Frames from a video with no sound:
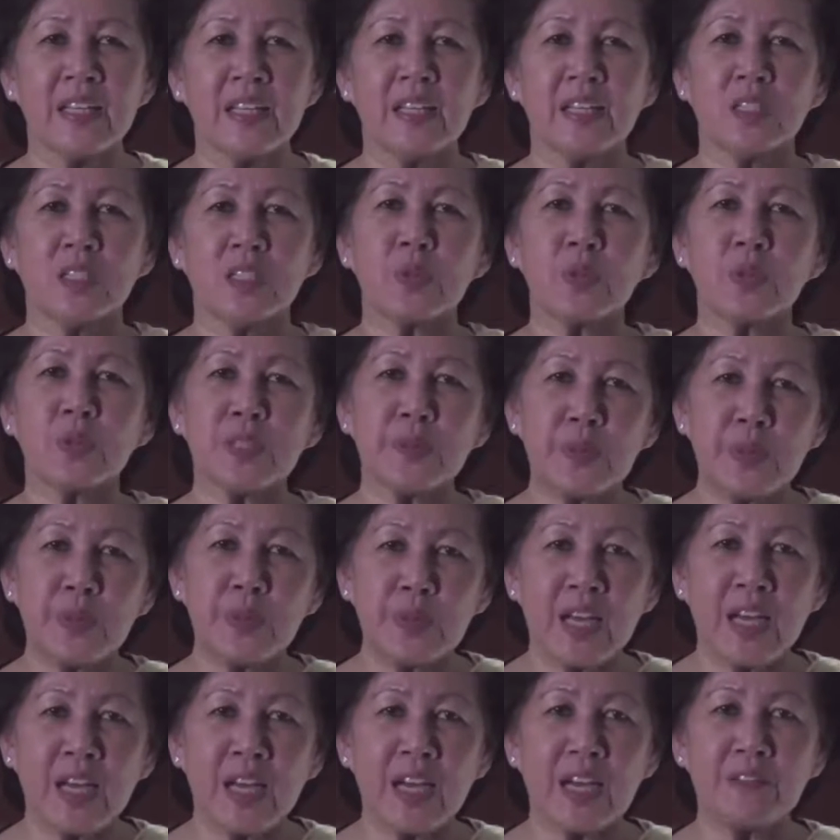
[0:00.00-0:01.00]
to the
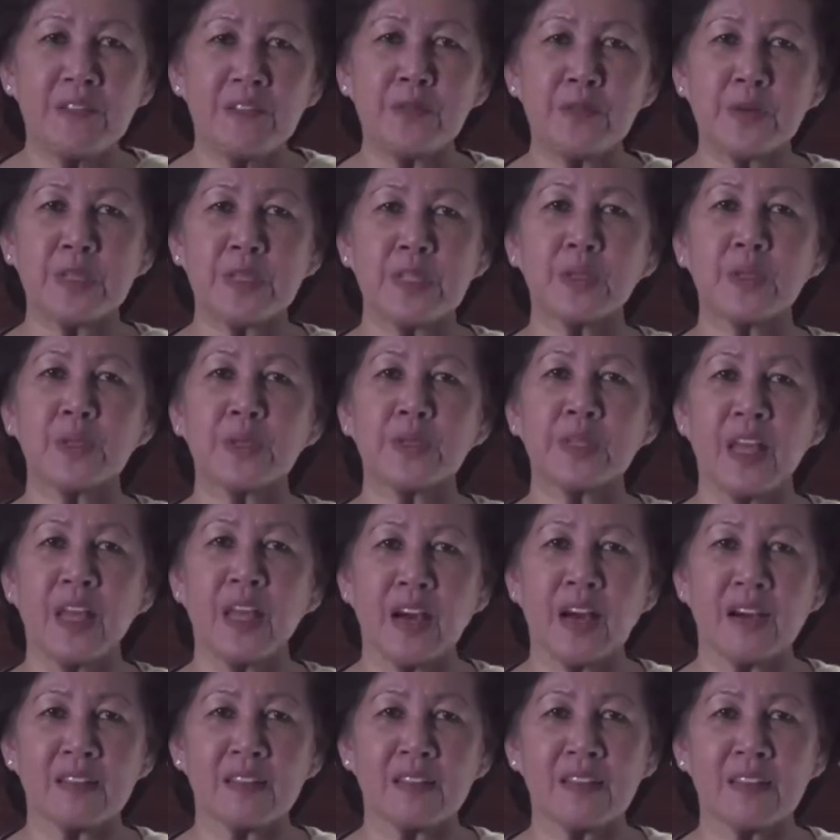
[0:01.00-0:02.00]
Buddha for the good
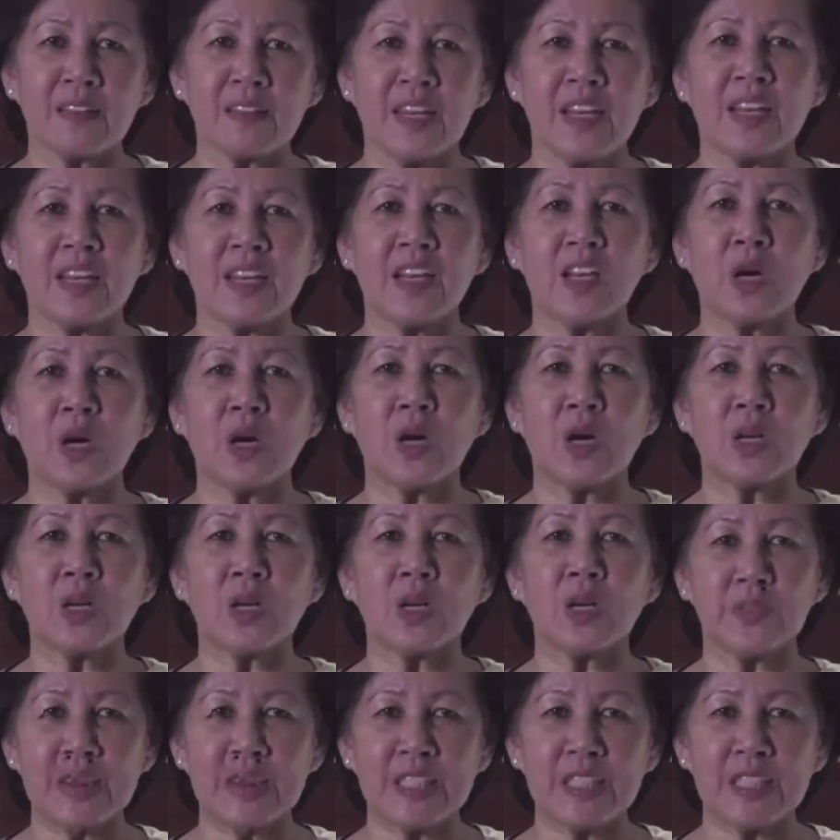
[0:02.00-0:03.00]
health and
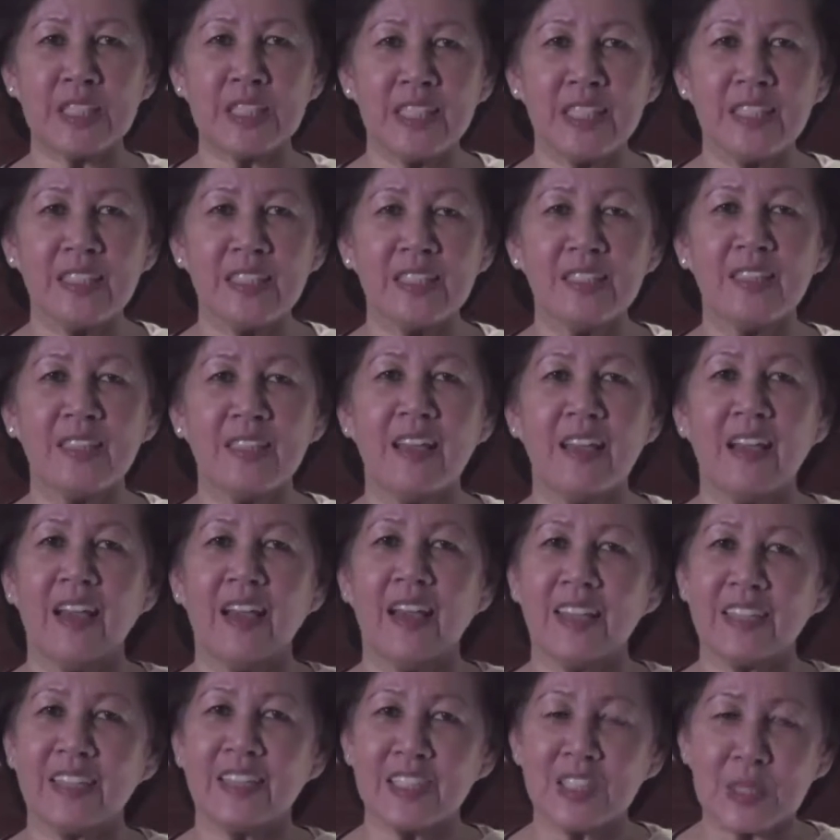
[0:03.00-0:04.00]
longevity
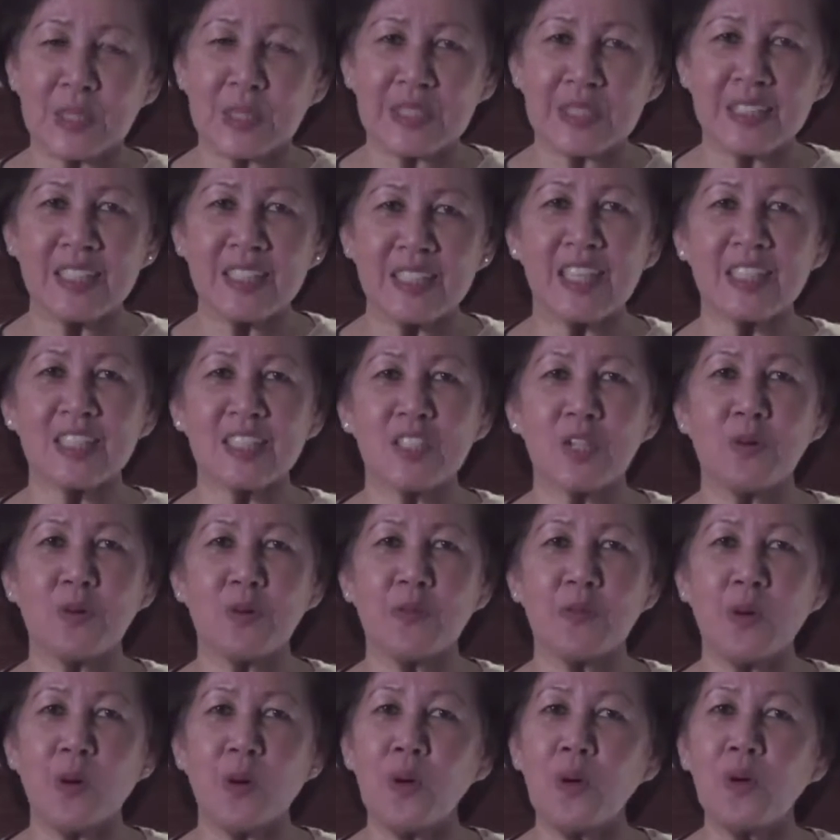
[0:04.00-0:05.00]
and success of
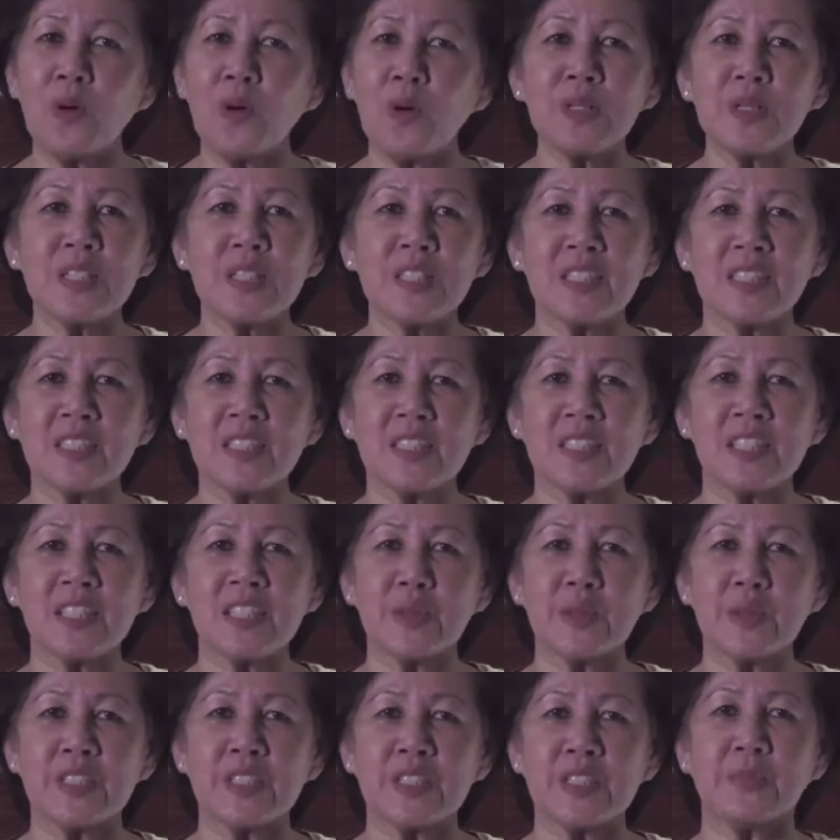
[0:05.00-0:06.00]
all the
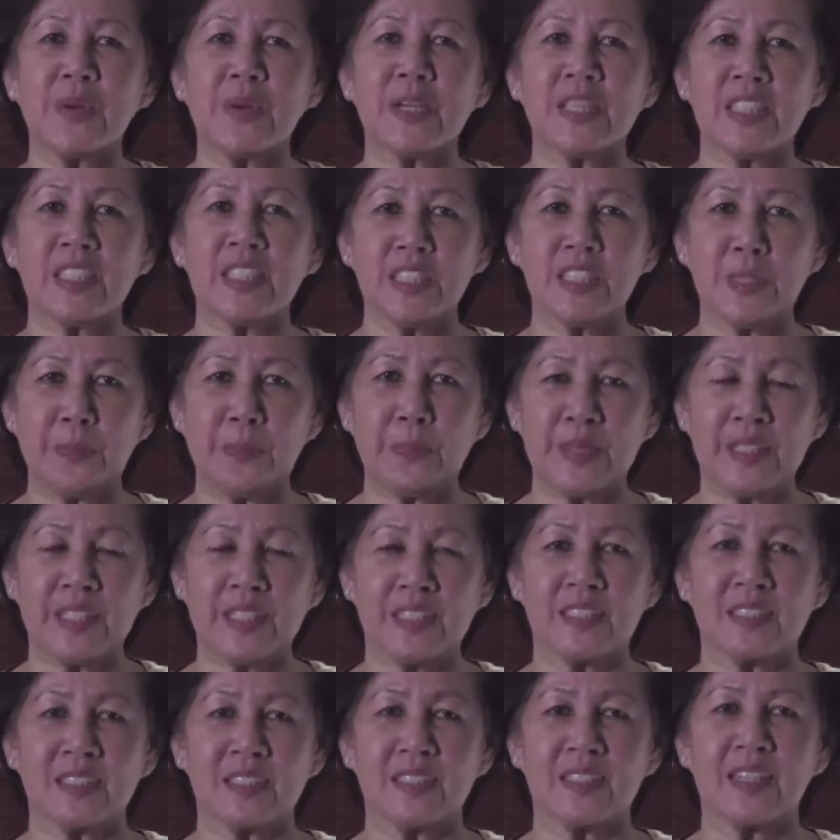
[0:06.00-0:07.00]
distinguished
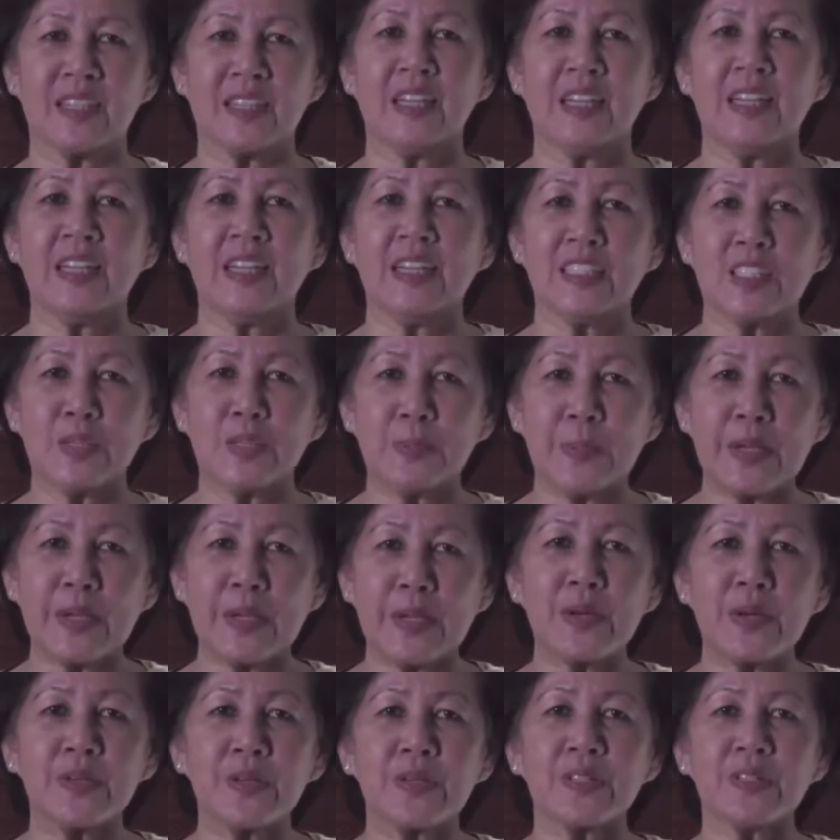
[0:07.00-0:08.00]
participants,
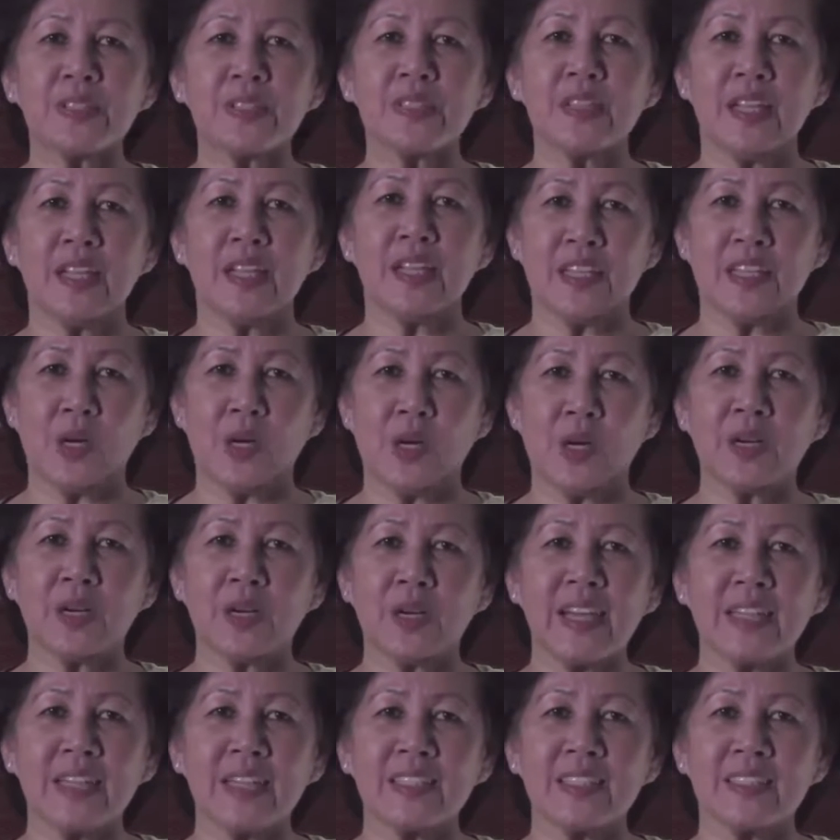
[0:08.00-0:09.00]
speakers, and
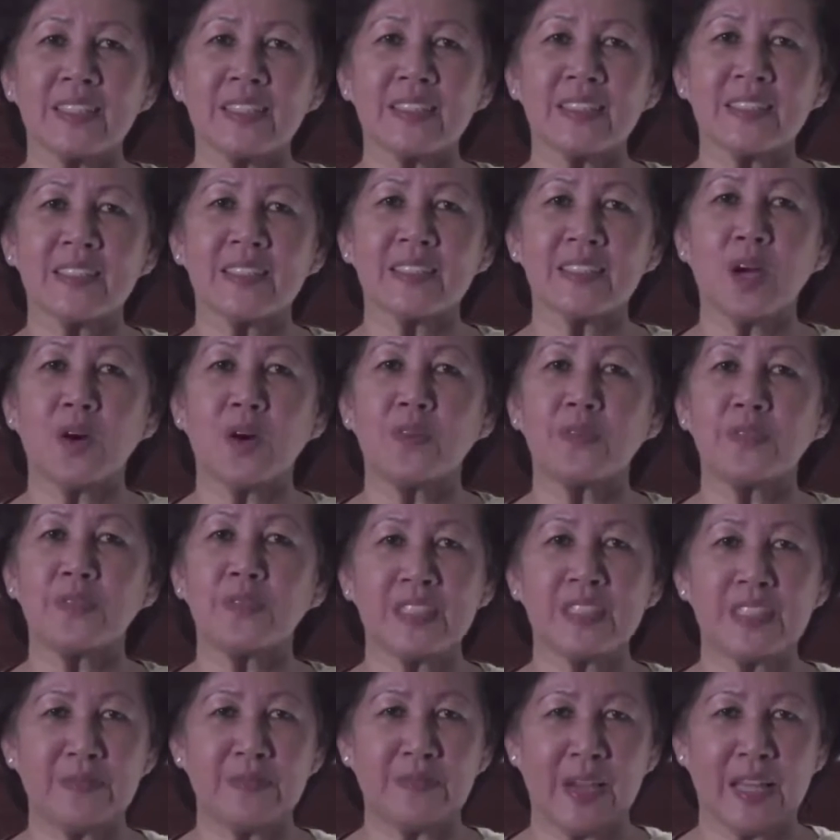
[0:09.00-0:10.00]
organizers of
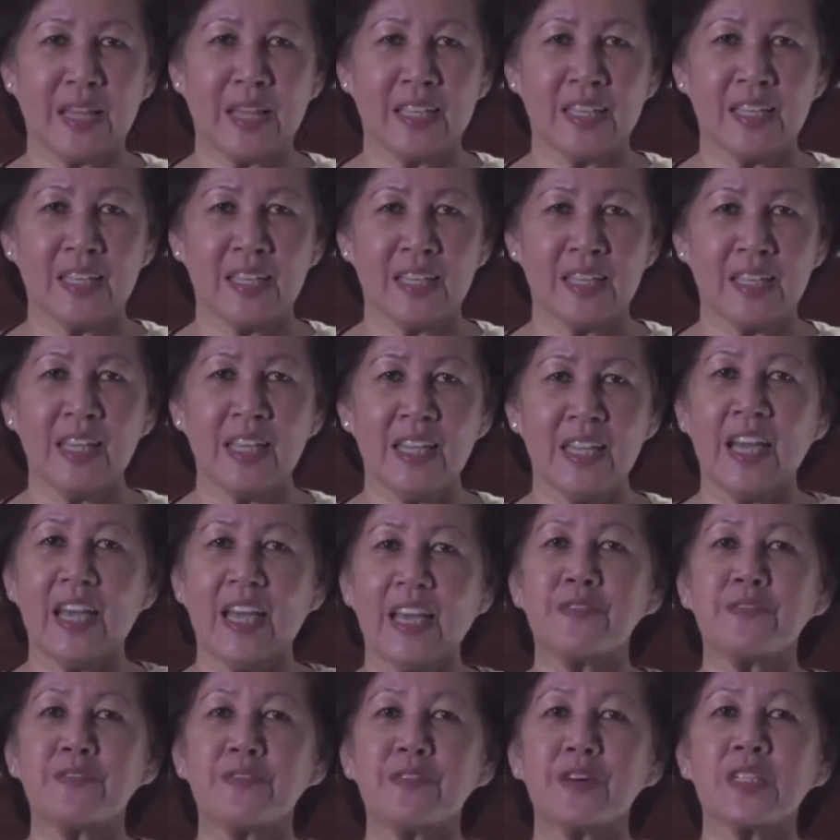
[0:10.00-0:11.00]
this event,
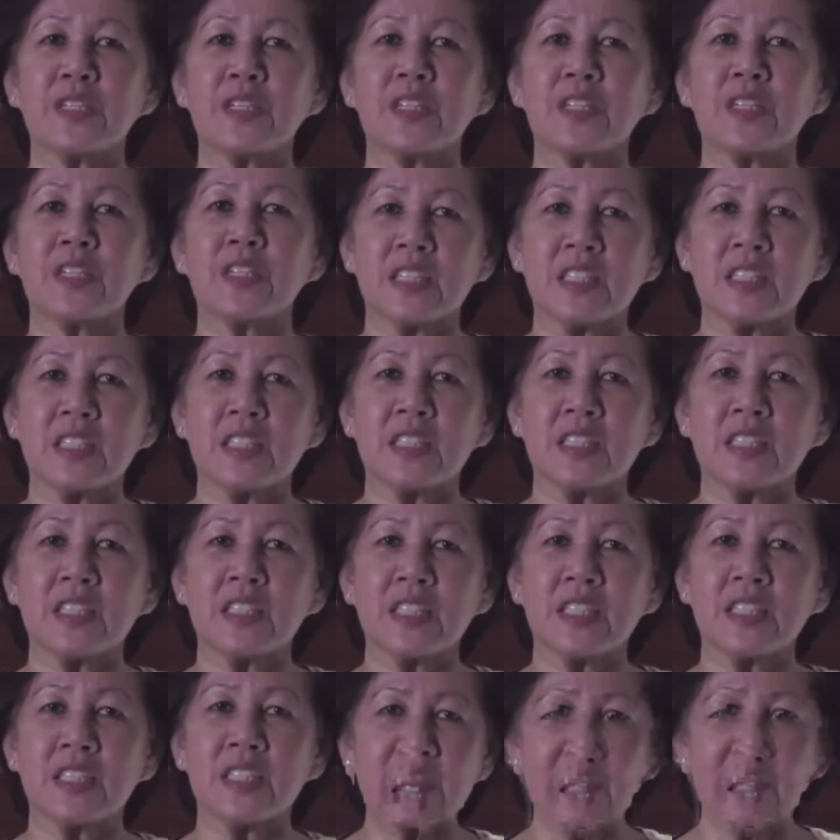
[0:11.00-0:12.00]
and for the continued
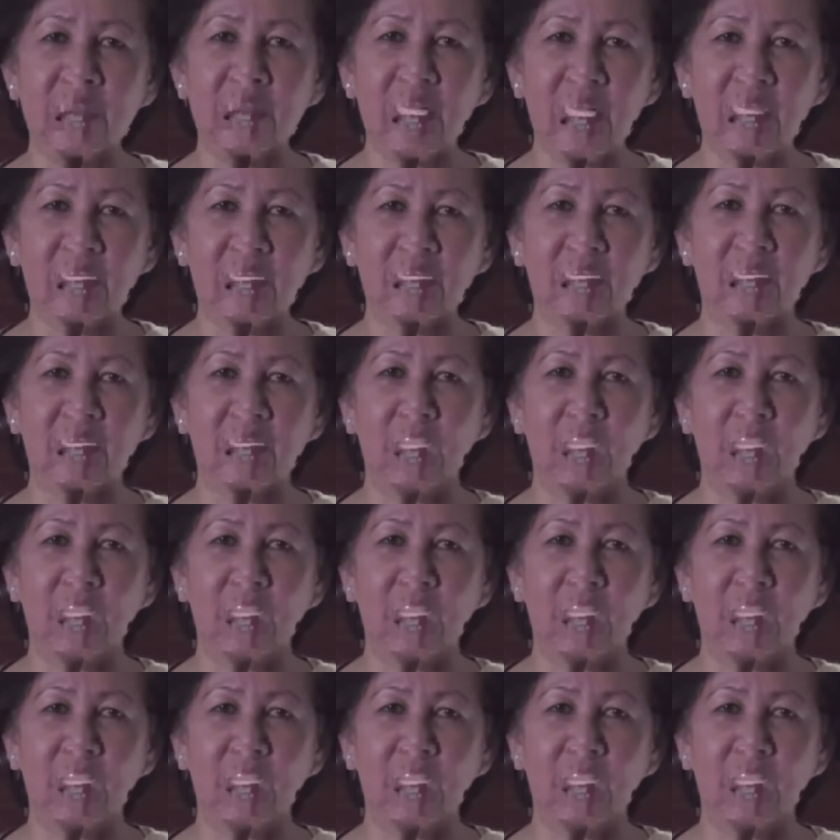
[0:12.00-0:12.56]
success